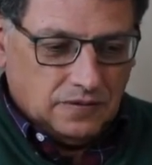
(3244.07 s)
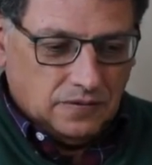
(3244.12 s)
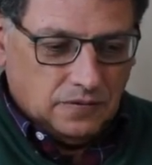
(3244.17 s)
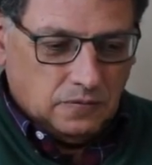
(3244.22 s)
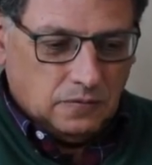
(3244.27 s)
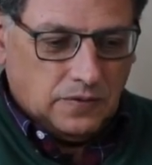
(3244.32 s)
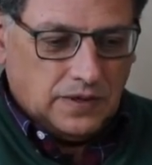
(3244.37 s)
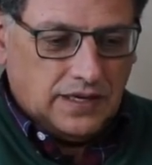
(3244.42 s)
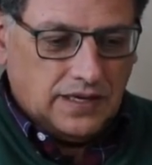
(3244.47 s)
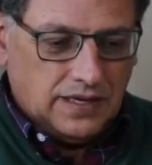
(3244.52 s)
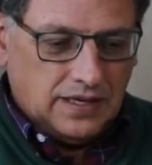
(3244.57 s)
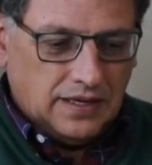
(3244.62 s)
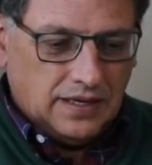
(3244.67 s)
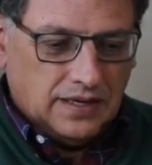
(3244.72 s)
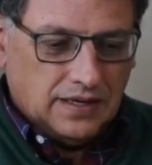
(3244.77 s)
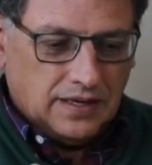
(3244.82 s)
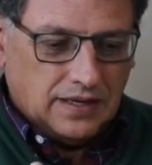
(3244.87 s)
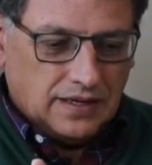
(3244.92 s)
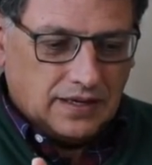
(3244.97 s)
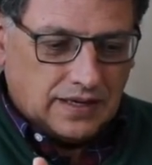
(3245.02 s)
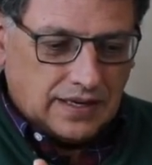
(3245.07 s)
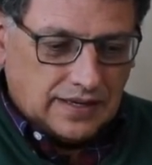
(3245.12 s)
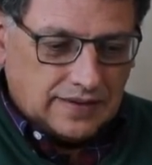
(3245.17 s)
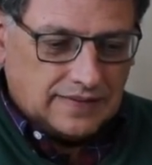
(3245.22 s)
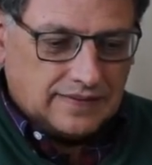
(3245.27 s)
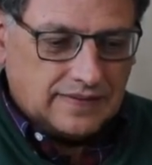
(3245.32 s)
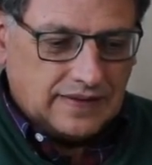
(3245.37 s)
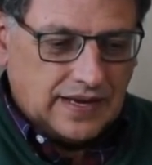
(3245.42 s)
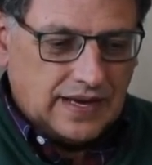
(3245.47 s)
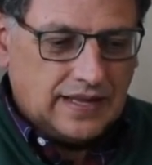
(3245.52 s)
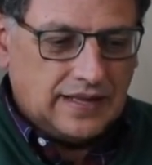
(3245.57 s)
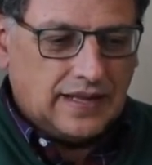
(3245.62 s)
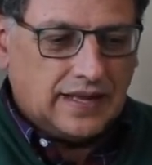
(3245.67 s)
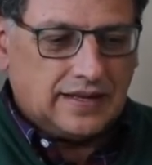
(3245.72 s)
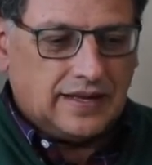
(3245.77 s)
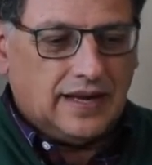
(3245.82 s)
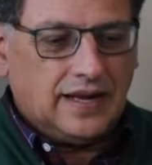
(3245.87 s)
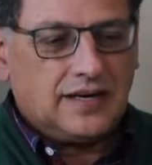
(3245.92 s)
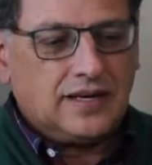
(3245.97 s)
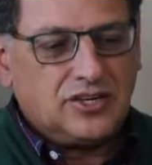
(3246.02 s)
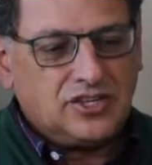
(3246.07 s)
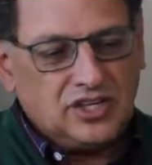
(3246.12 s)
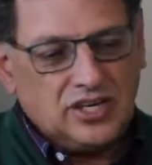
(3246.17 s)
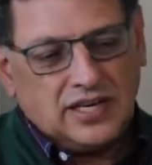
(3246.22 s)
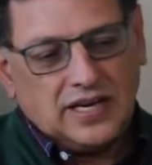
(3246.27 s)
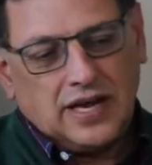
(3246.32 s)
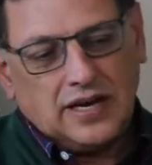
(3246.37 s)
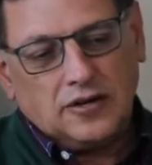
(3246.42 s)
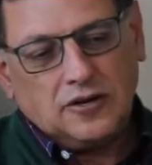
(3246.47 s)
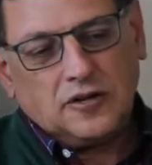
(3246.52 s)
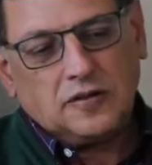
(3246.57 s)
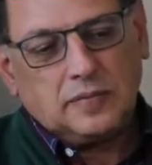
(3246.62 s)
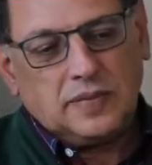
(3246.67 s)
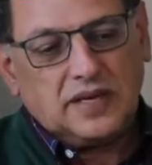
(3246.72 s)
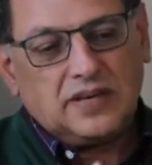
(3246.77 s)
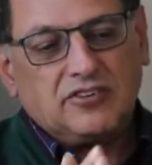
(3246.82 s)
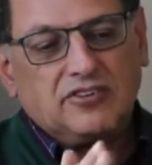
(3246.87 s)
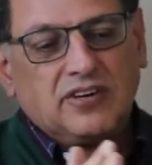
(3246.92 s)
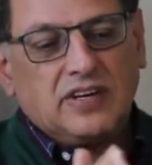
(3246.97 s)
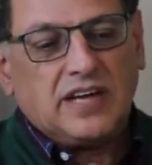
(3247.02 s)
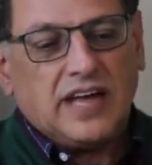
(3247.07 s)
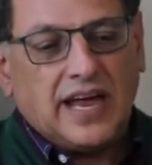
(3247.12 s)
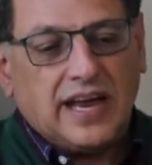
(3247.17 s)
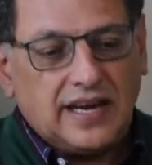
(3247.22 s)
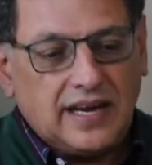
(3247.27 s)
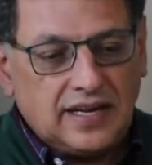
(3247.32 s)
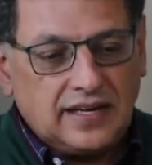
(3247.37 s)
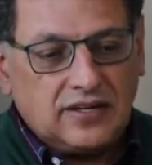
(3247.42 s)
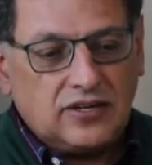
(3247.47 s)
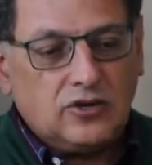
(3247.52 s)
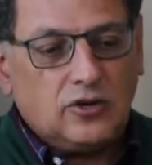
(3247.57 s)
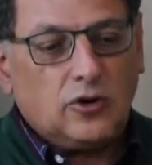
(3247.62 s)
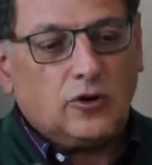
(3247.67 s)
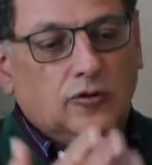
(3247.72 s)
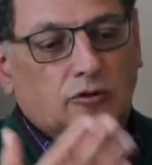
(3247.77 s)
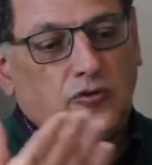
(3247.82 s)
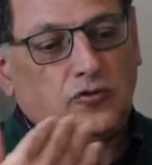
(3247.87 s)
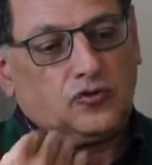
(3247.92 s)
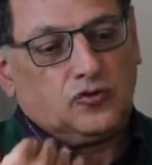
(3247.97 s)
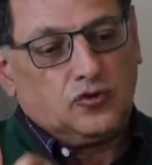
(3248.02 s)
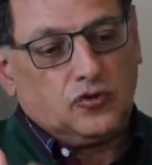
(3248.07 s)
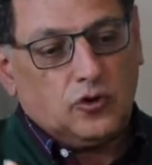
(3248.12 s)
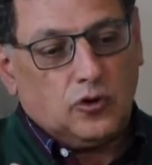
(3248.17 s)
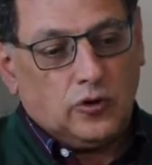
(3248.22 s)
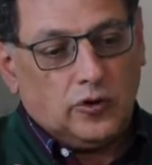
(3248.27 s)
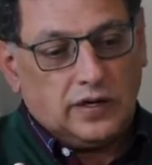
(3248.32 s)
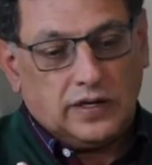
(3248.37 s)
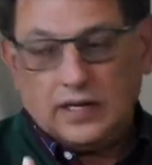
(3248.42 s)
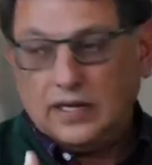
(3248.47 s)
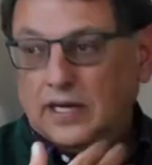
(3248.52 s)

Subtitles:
we can say that energy cannot be created nor destroyed.